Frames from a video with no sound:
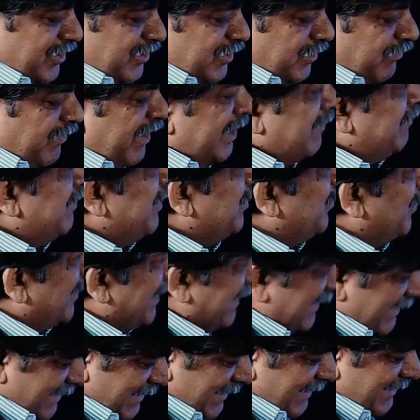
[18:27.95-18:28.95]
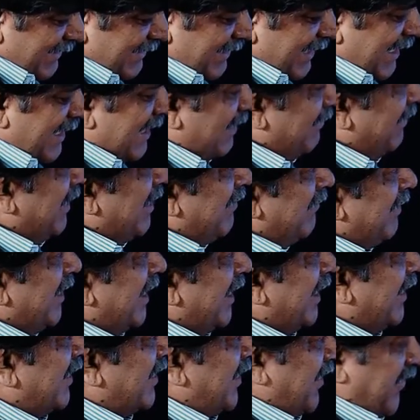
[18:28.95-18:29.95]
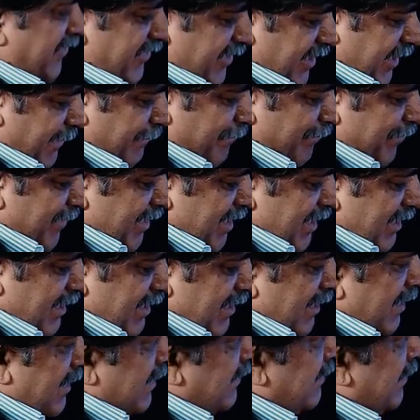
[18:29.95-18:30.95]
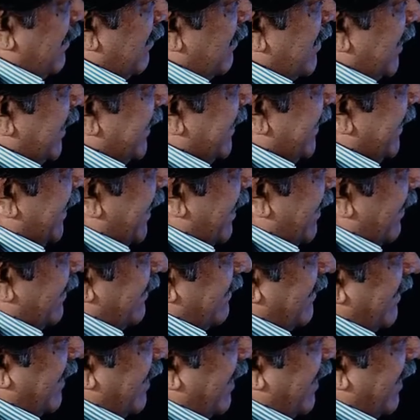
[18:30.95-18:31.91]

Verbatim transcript: So what we noticed is that very, very interesting. So look at here, this, the